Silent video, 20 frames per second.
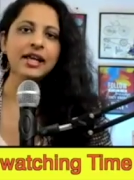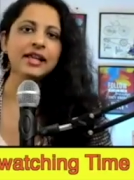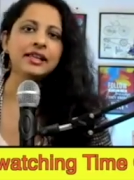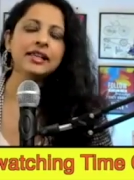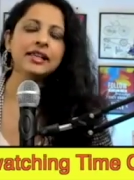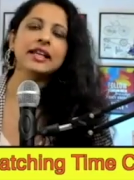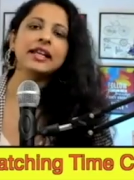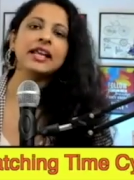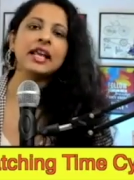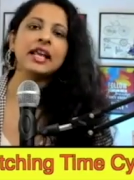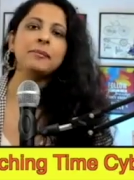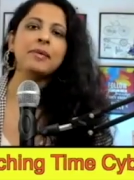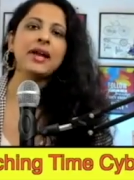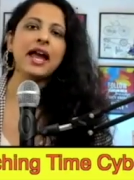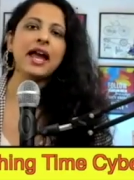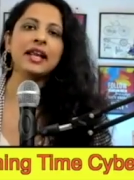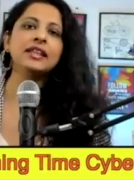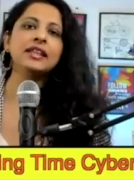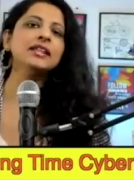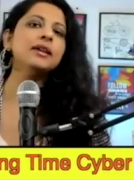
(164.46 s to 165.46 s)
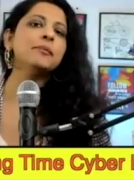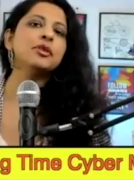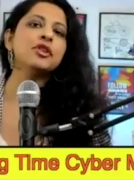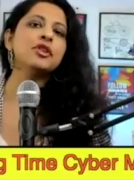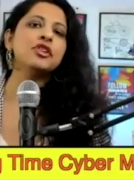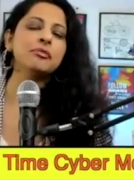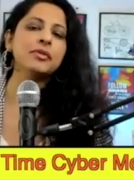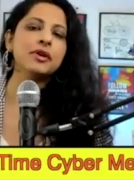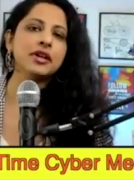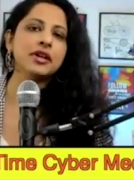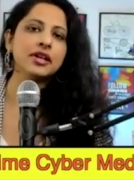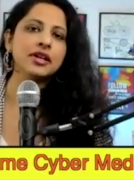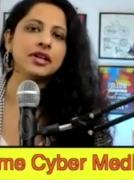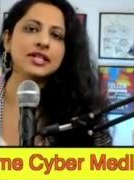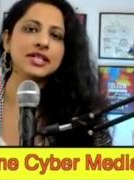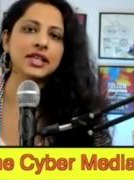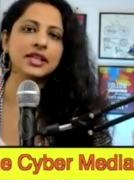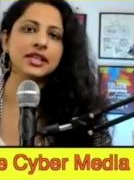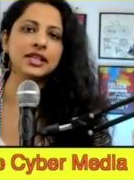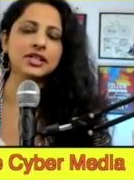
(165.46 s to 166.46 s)
There can be n number of burgers
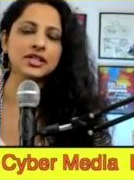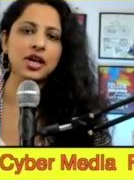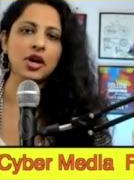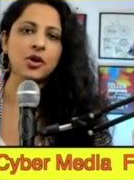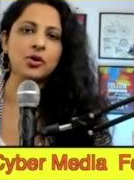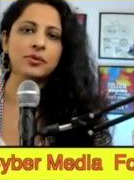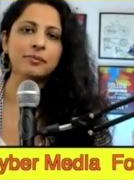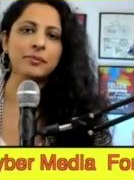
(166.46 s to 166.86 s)
in the town,